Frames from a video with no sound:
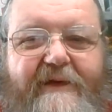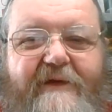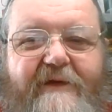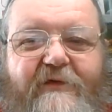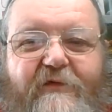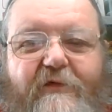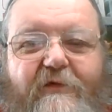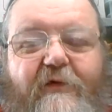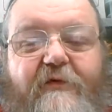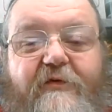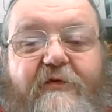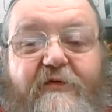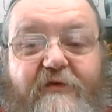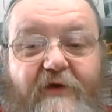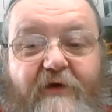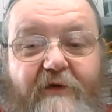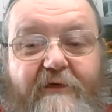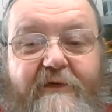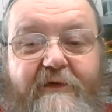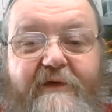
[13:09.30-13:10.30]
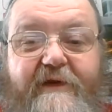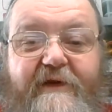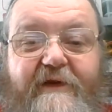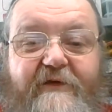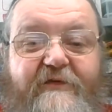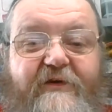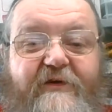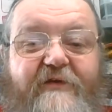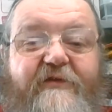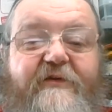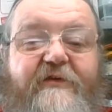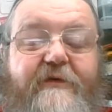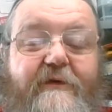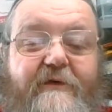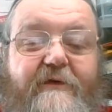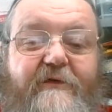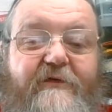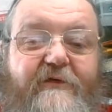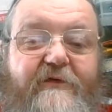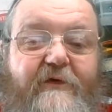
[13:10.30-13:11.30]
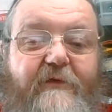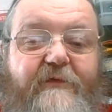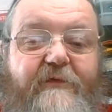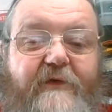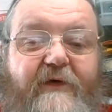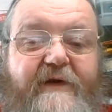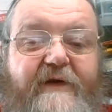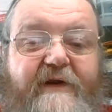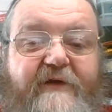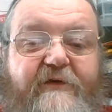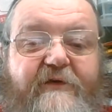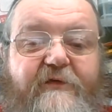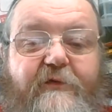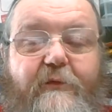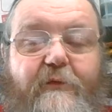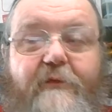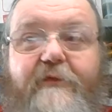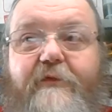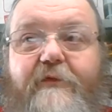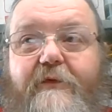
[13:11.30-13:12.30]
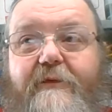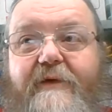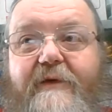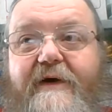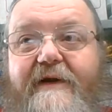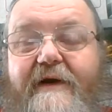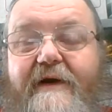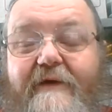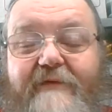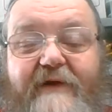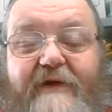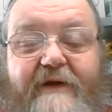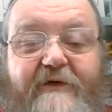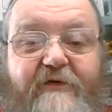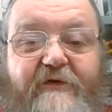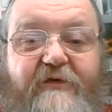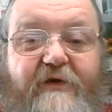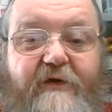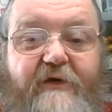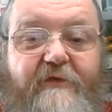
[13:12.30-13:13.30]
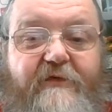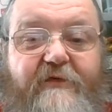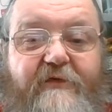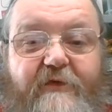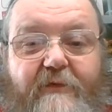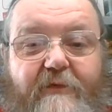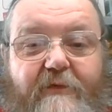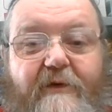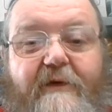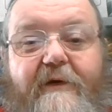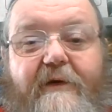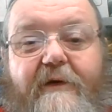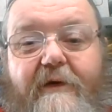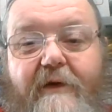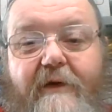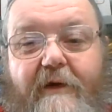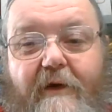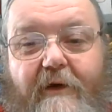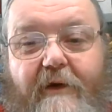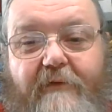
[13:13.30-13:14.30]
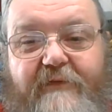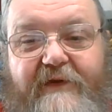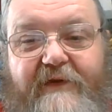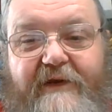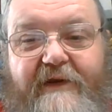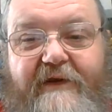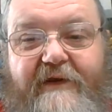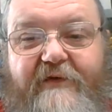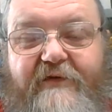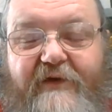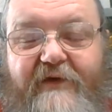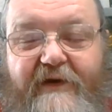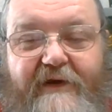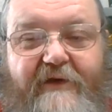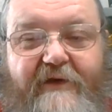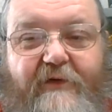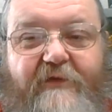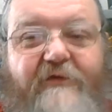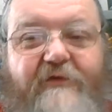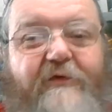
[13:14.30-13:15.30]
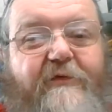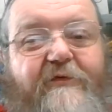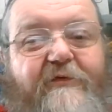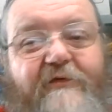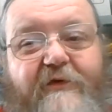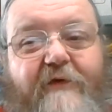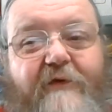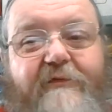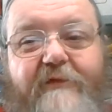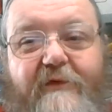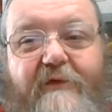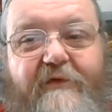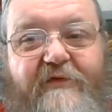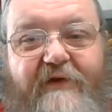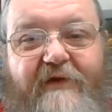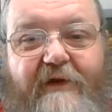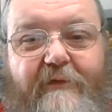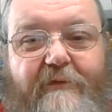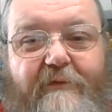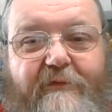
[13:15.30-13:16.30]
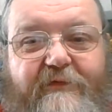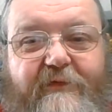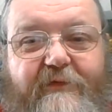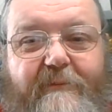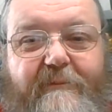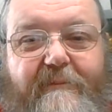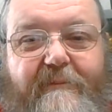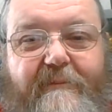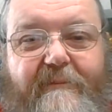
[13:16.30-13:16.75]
It's not junk, it's just stuff that I need to sort through and I haven't had a chance to over the years, and it got sort of stuffed on shelves.